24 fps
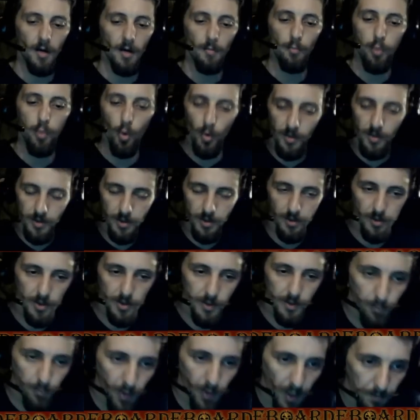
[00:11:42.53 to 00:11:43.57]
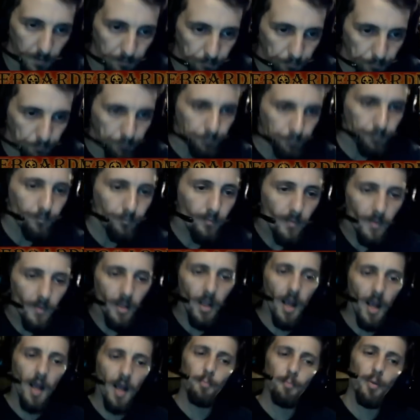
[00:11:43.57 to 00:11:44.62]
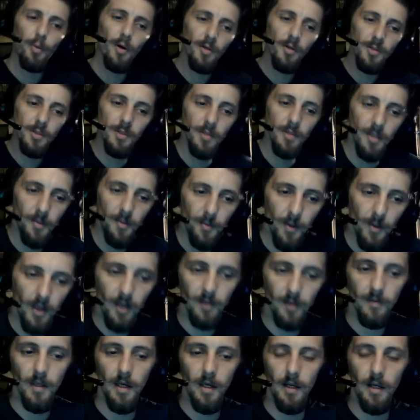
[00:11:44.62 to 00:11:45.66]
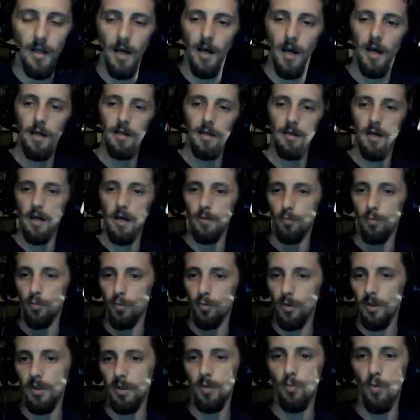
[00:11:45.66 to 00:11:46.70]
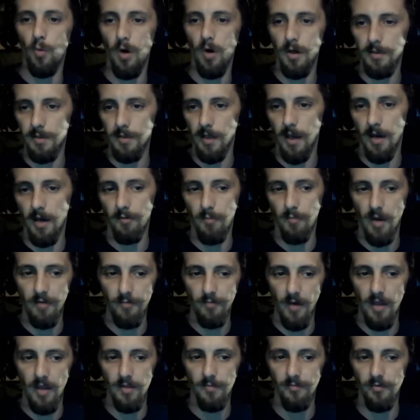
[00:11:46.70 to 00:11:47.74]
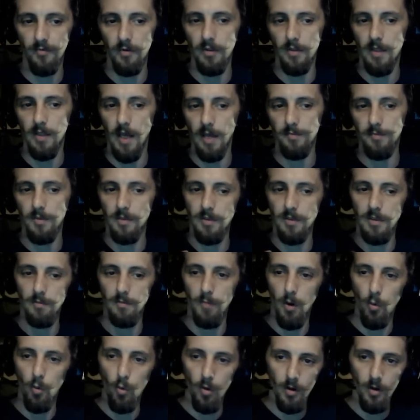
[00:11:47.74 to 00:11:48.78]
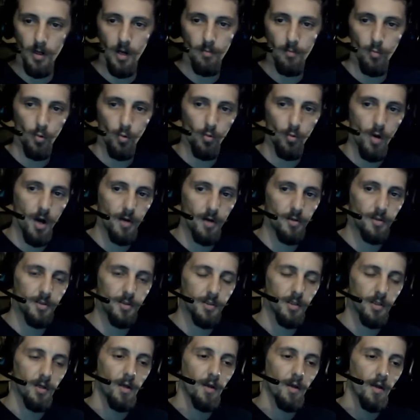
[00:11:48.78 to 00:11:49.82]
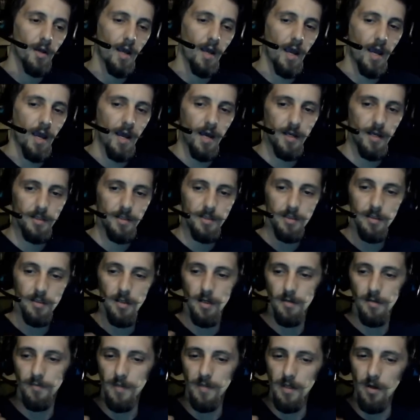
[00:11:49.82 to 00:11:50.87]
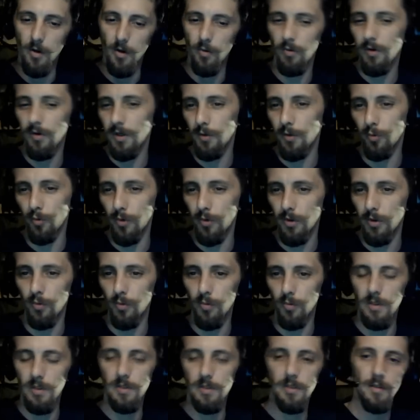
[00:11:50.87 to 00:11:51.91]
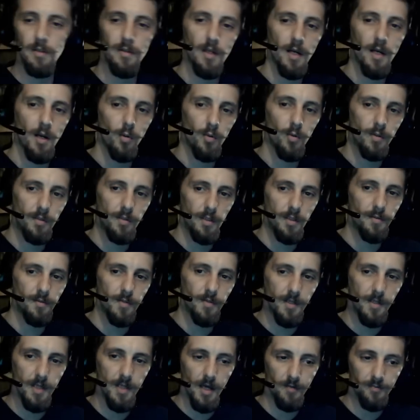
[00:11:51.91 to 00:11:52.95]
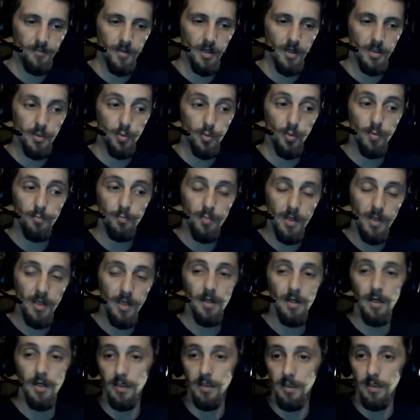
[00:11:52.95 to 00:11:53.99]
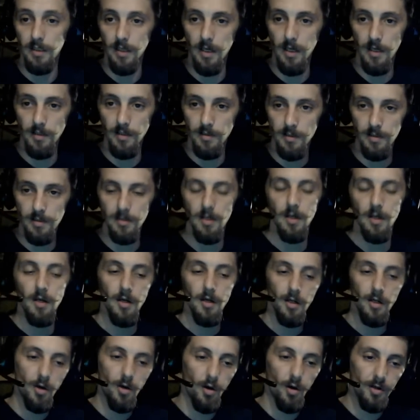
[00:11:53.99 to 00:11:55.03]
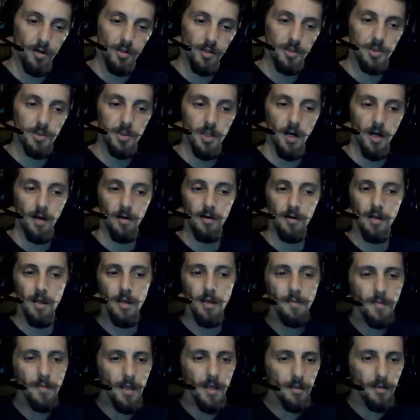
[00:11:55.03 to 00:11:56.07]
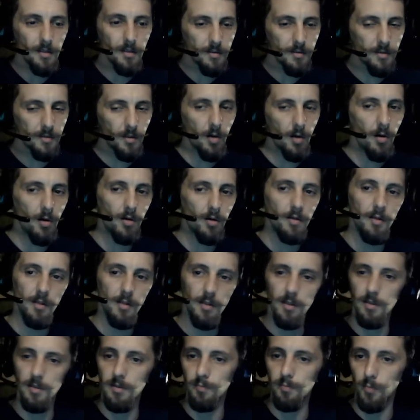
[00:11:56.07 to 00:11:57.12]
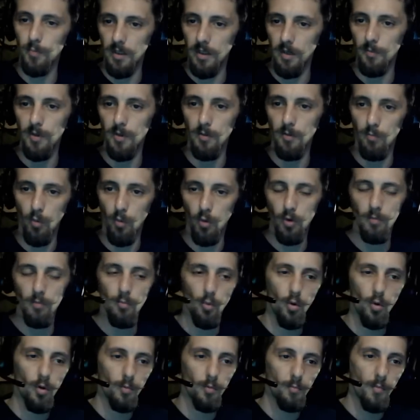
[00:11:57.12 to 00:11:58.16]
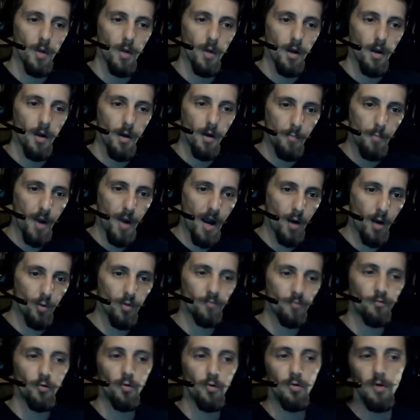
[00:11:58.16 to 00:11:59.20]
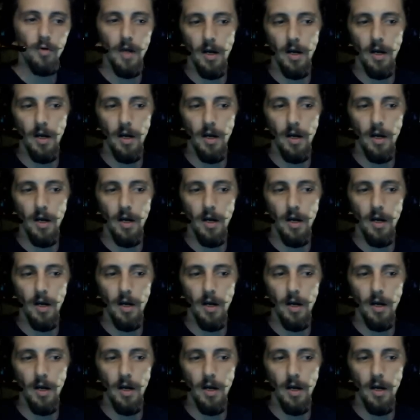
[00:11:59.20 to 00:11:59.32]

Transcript: Poisoners, but I personally think that I really want to have my Fathom Fleet Captains and my Warkite Marauders, as the only real reason that I would need the Death Touch would be against Carnage Tyrant. And that card is becoming more and more powerful.